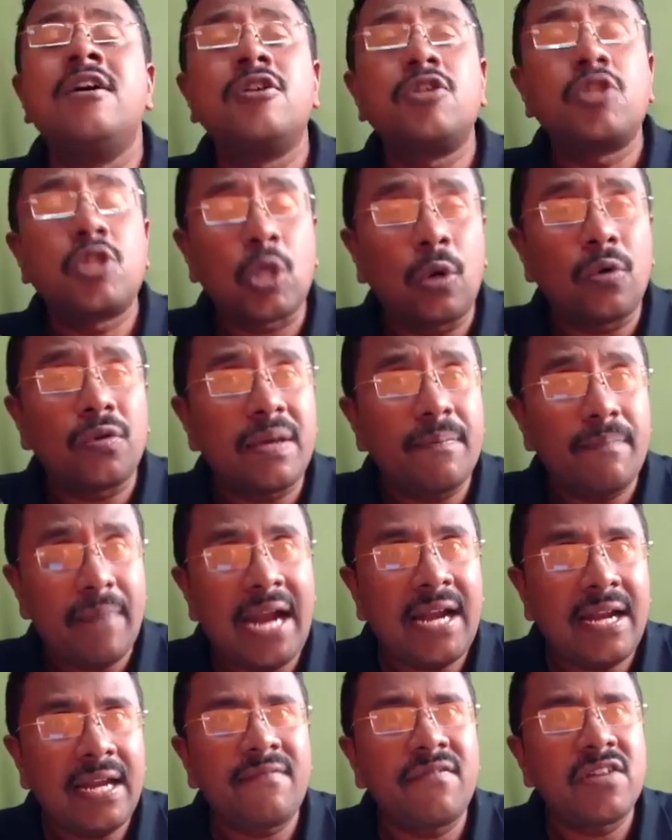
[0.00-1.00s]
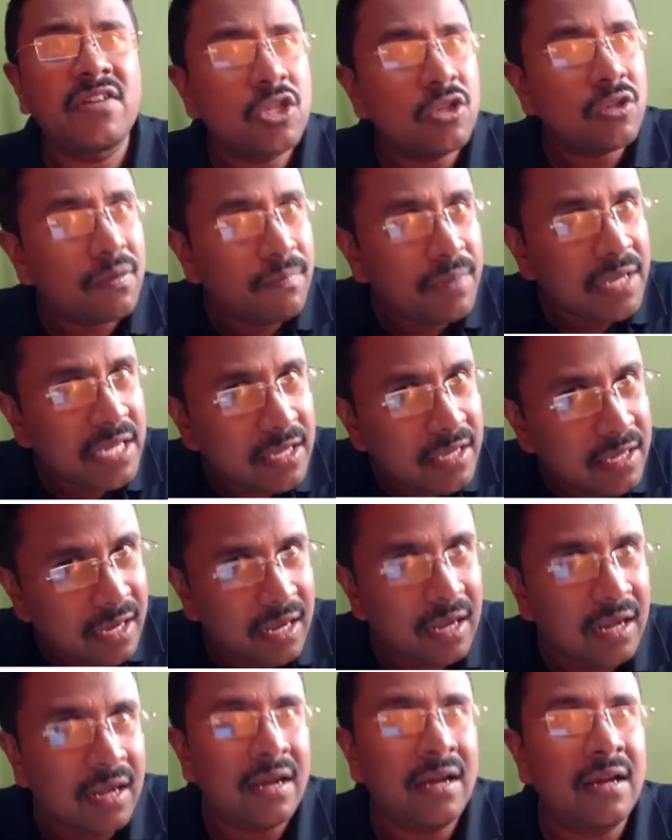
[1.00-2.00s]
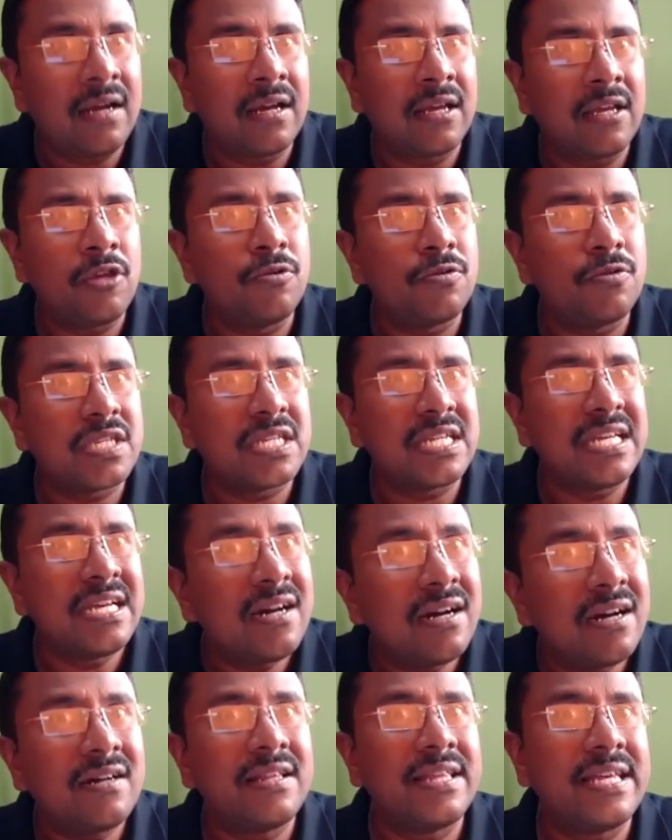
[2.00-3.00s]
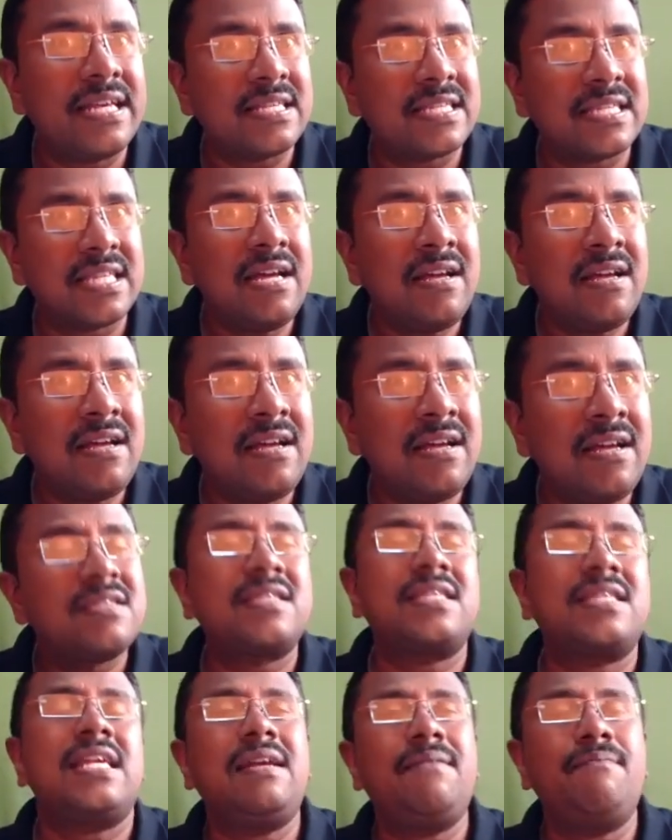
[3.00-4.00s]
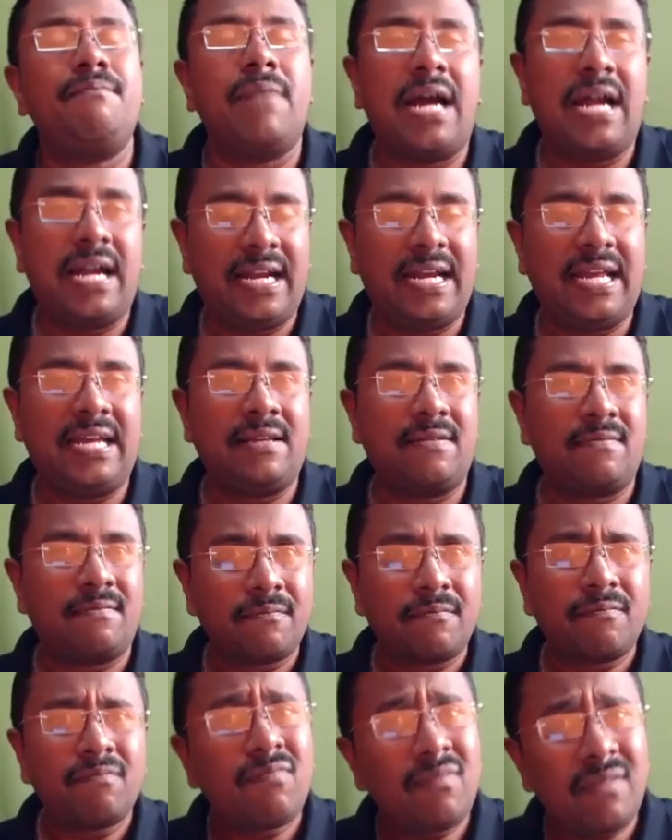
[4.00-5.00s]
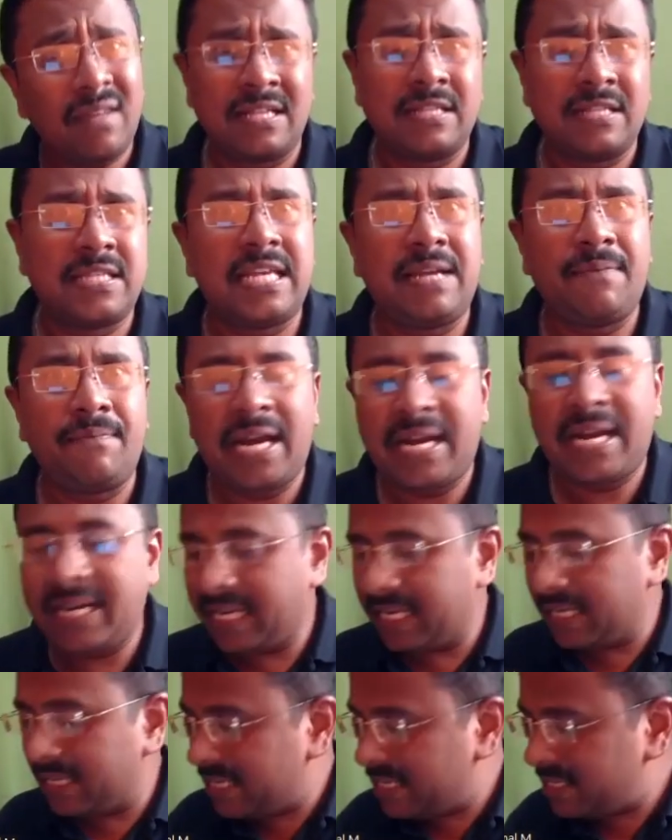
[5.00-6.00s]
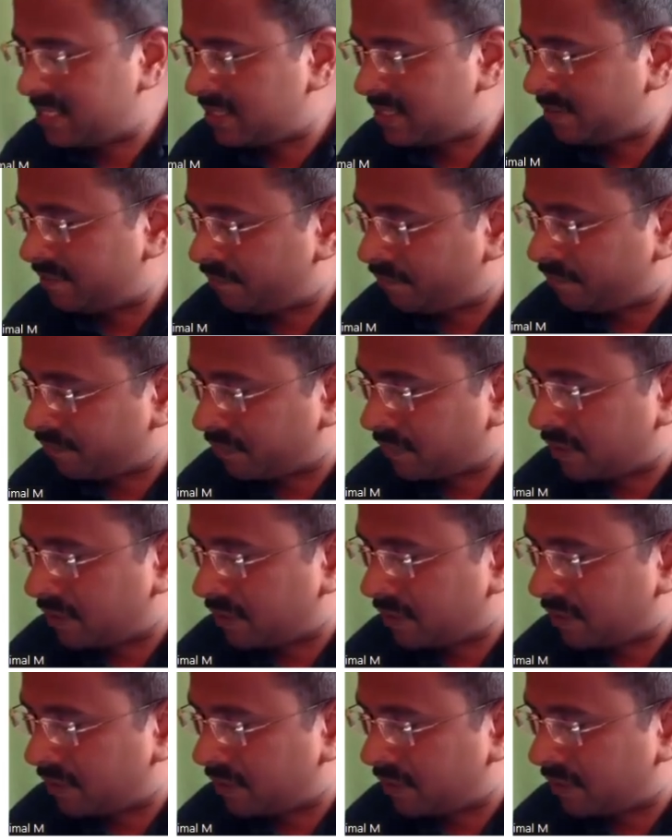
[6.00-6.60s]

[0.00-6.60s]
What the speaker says: So the banding which should be used here is the C banding. C banding, yes.